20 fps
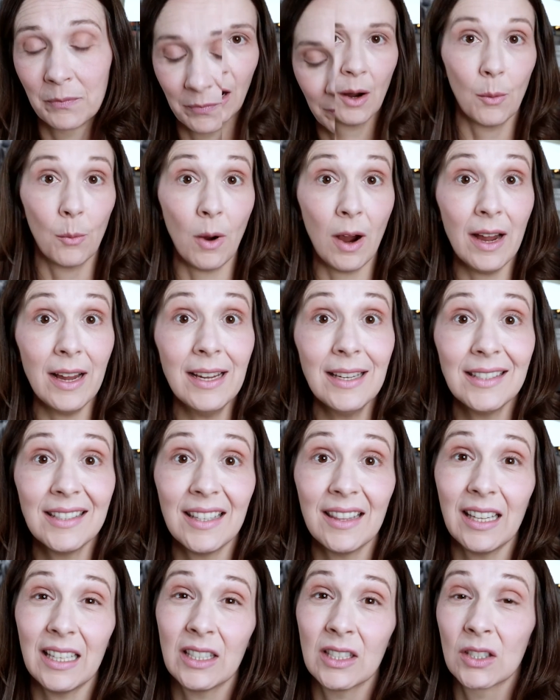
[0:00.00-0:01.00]
Why is
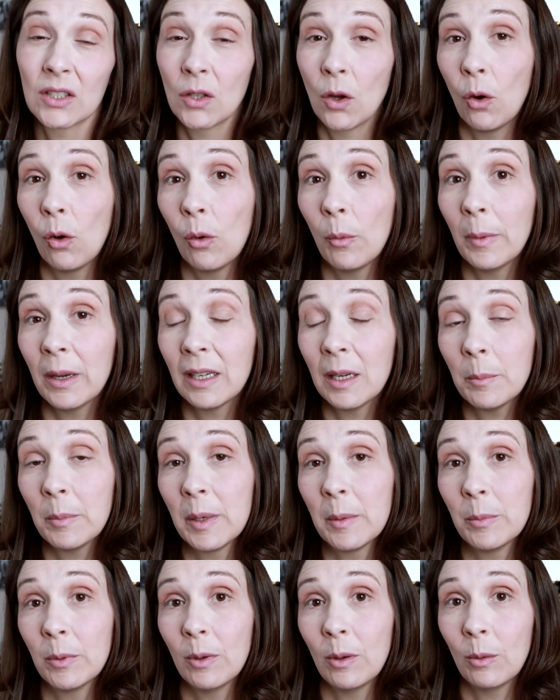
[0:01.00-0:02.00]
it that so many
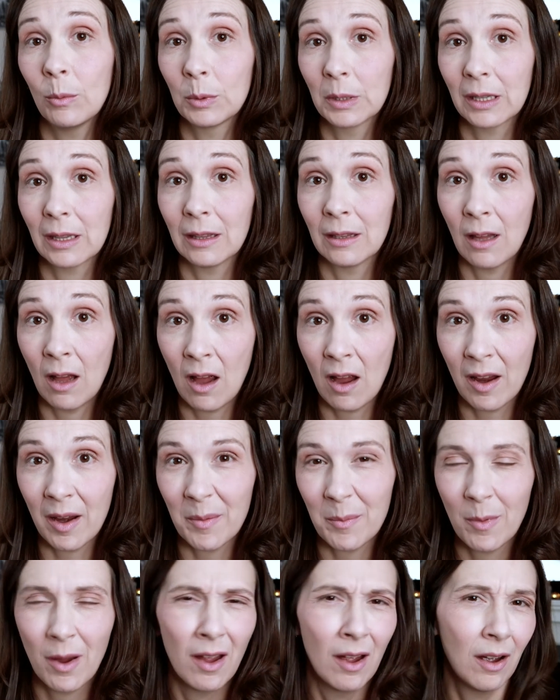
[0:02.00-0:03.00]
people with
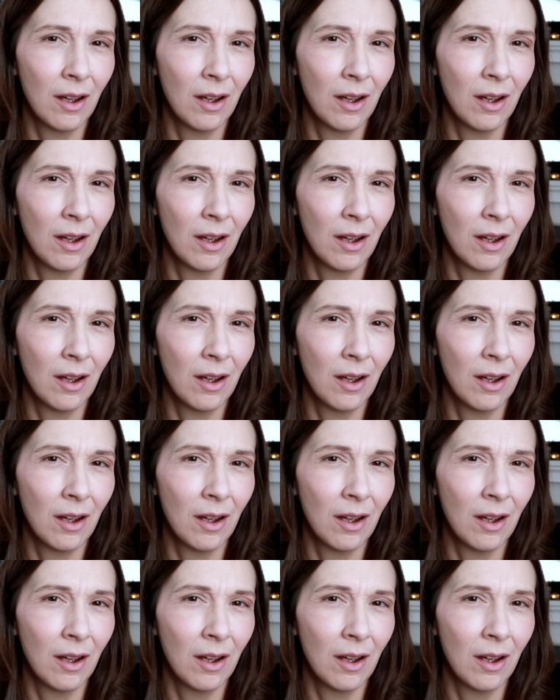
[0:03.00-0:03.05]
Lyme